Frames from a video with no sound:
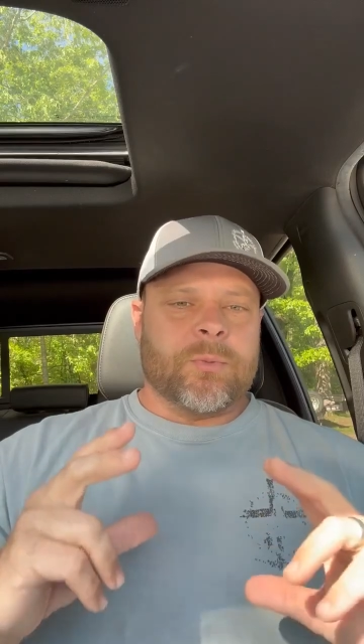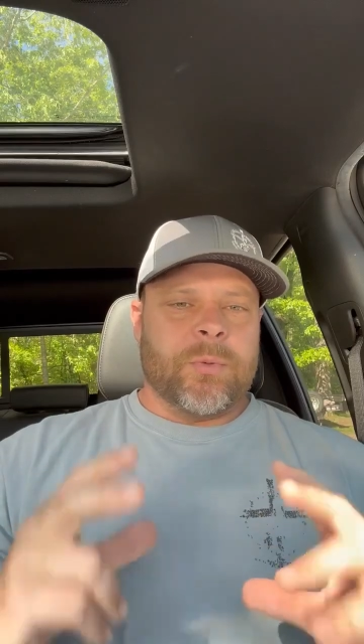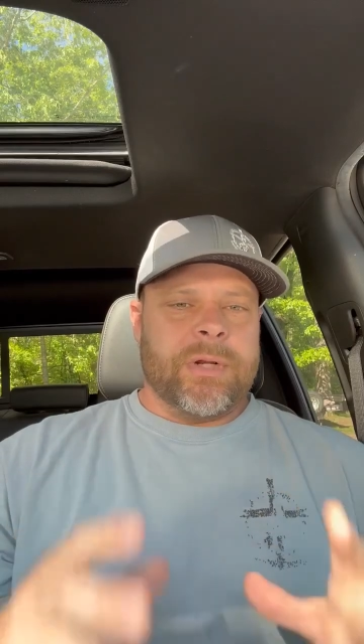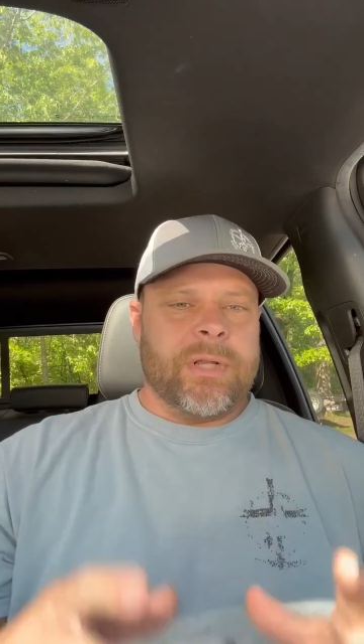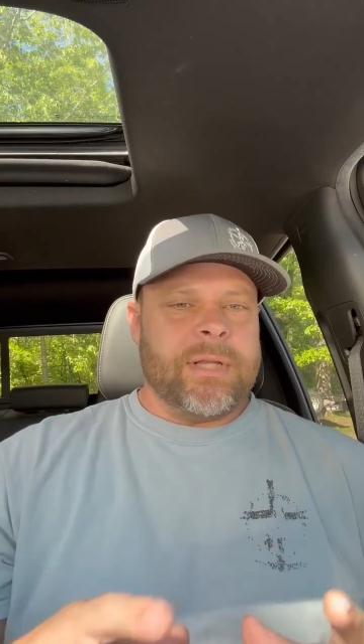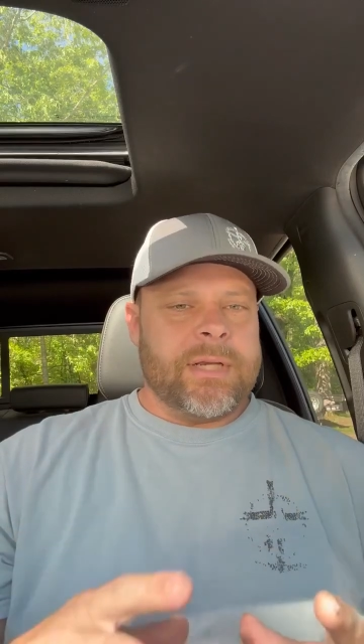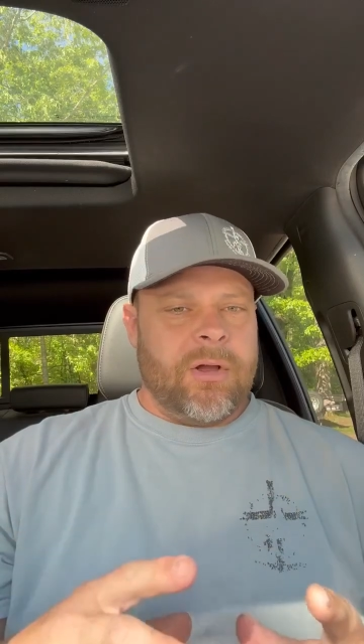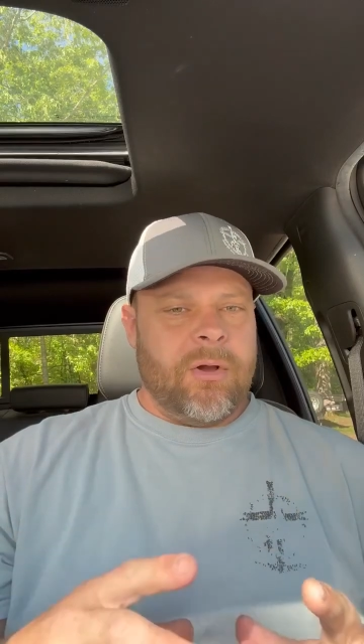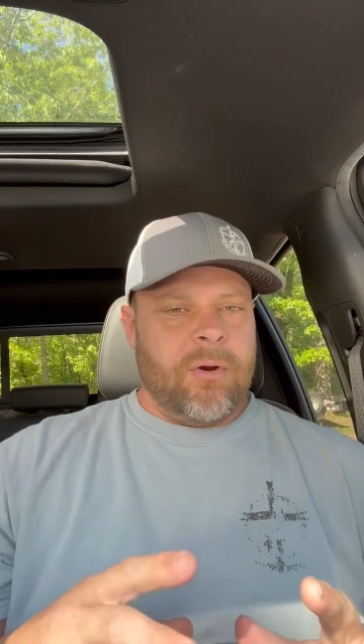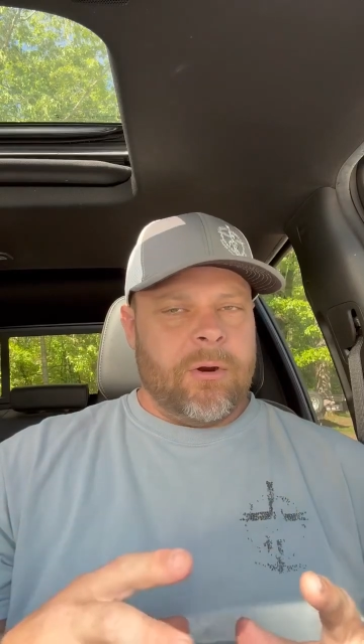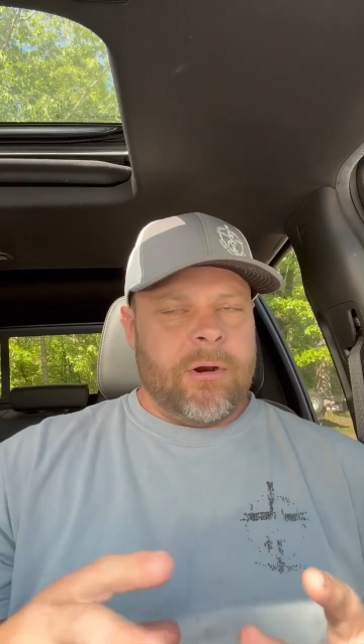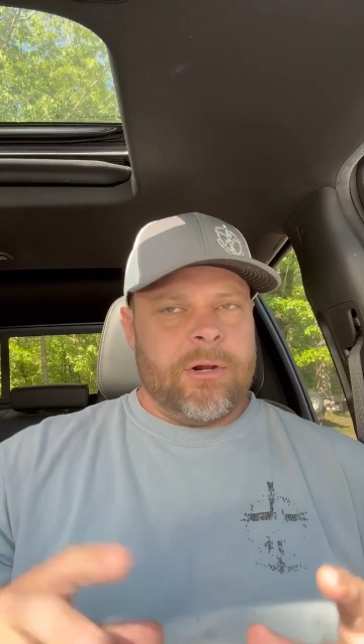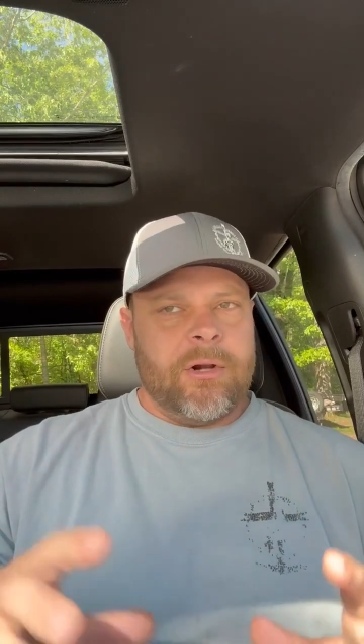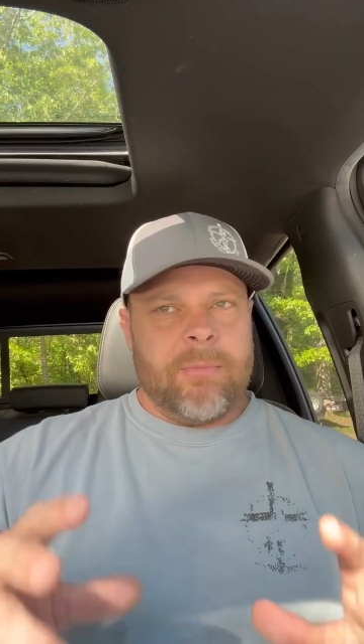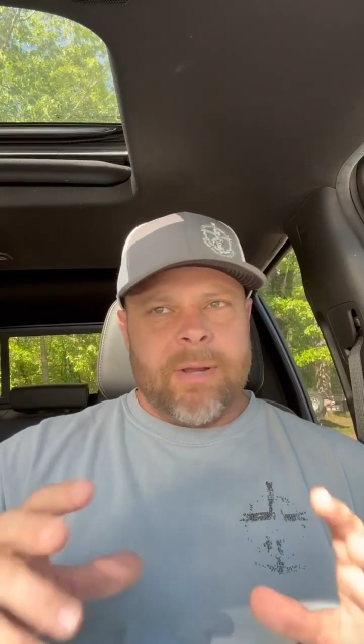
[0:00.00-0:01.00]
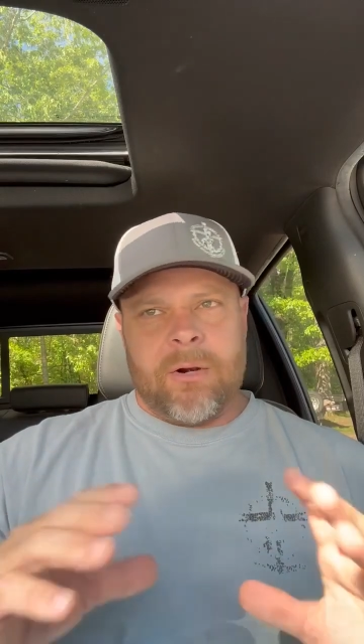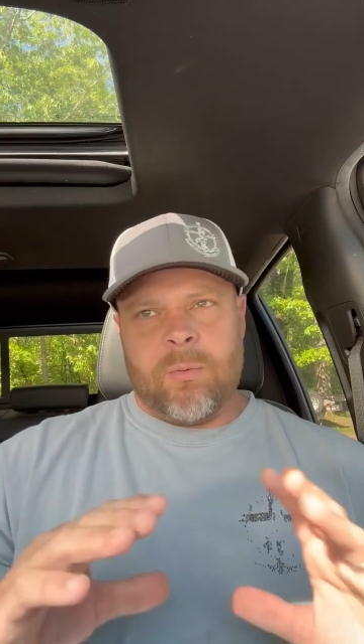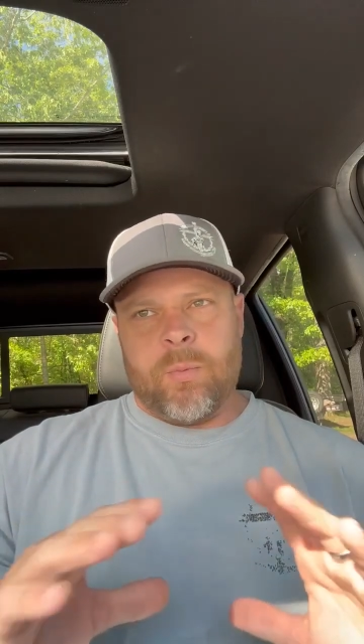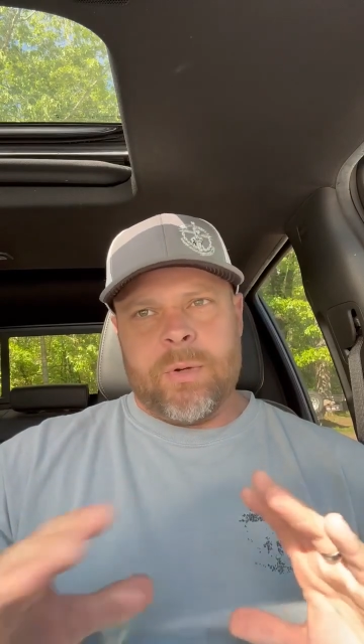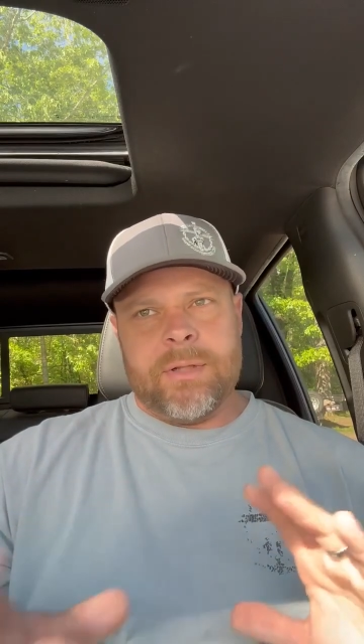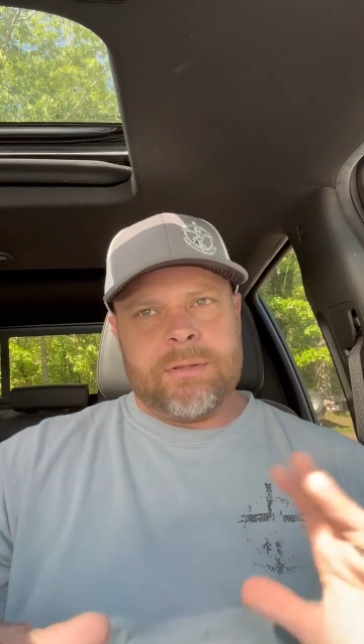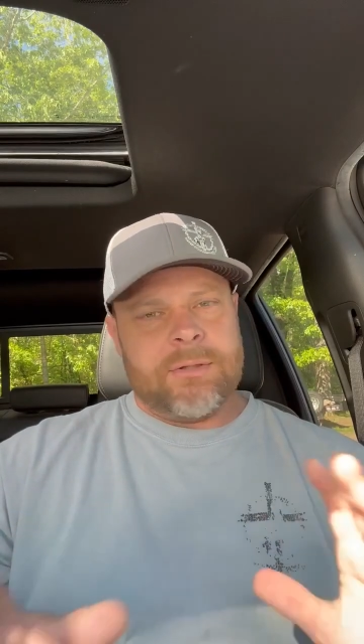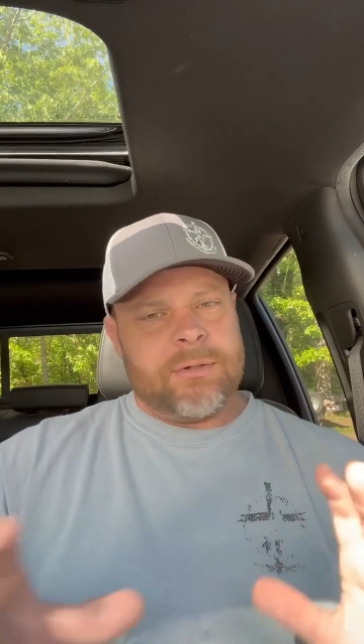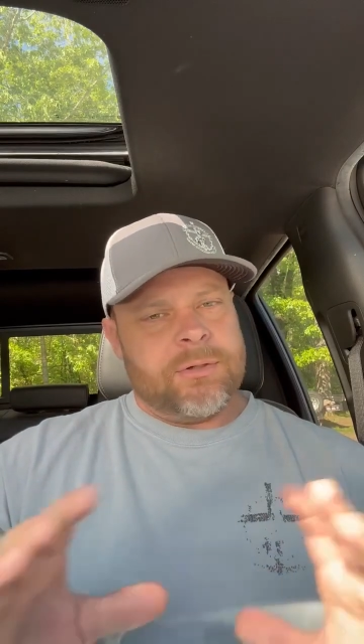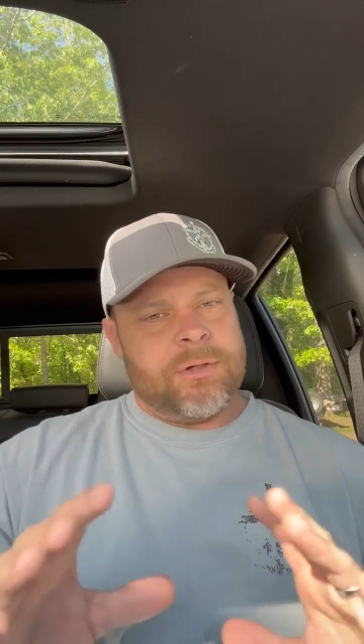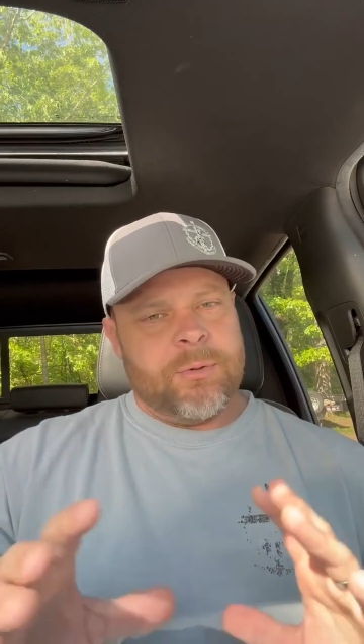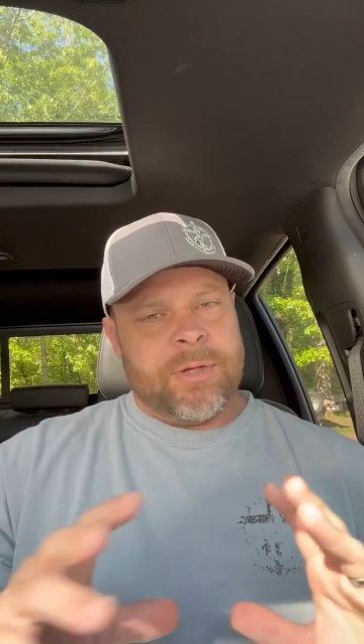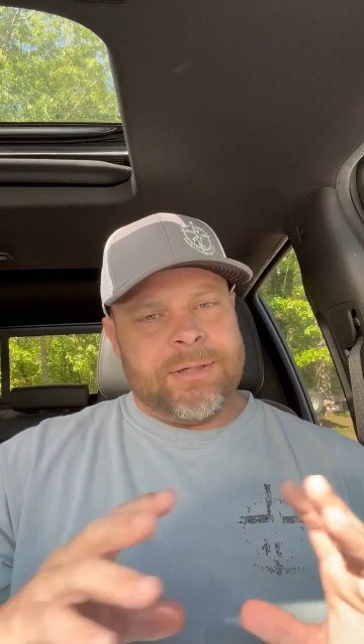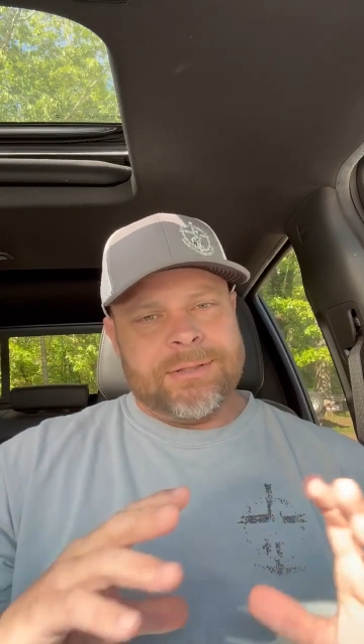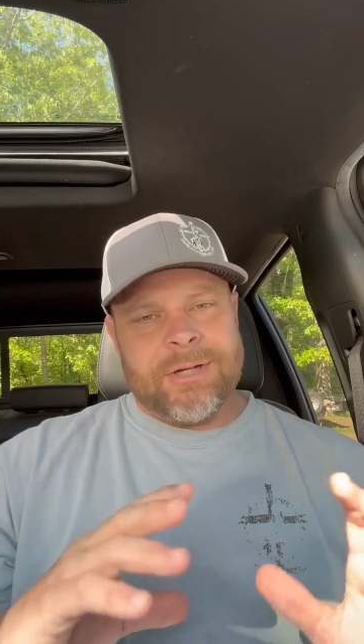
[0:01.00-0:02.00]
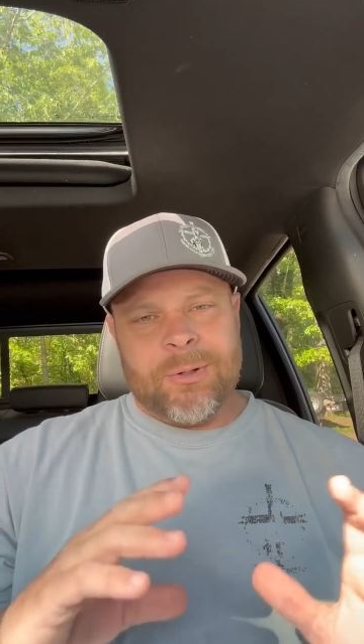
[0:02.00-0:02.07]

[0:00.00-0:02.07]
really hard, no matter what they're doing.